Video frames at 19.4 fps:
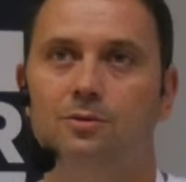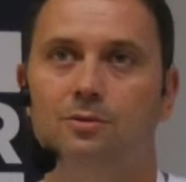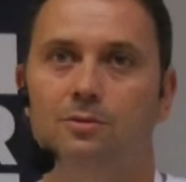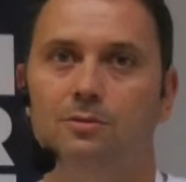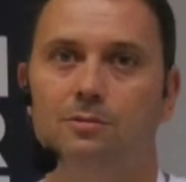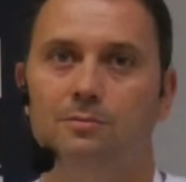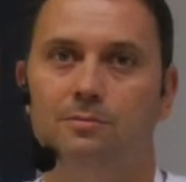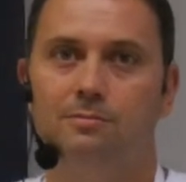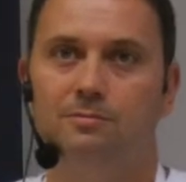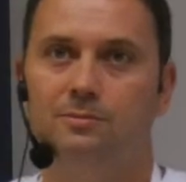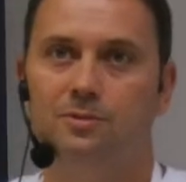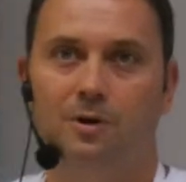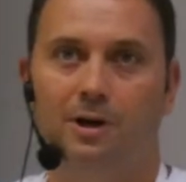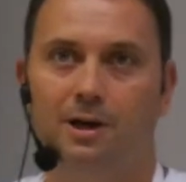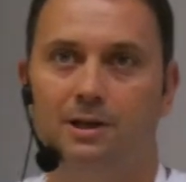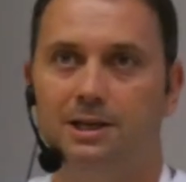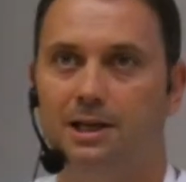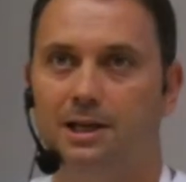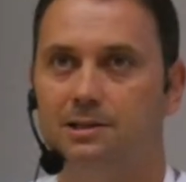you
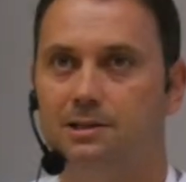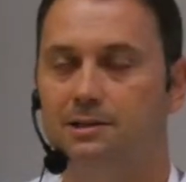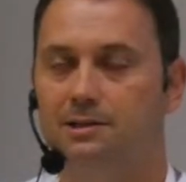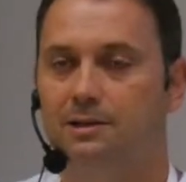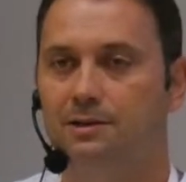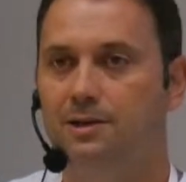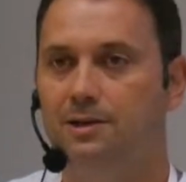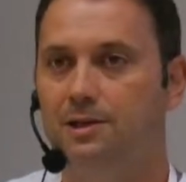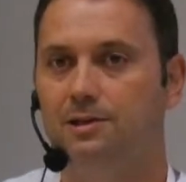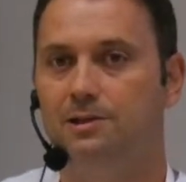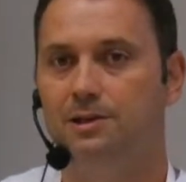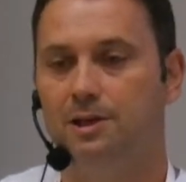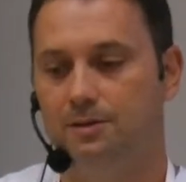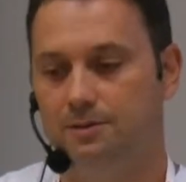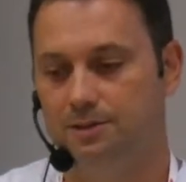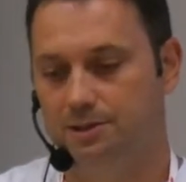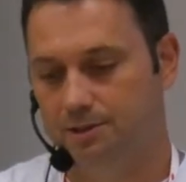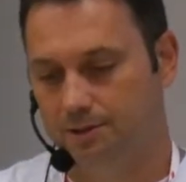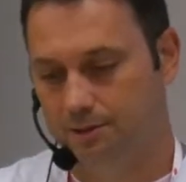are just leading
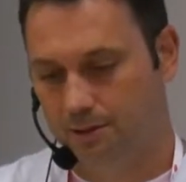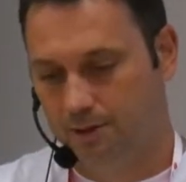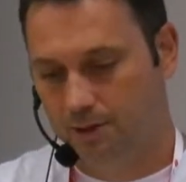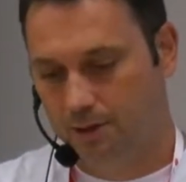teams.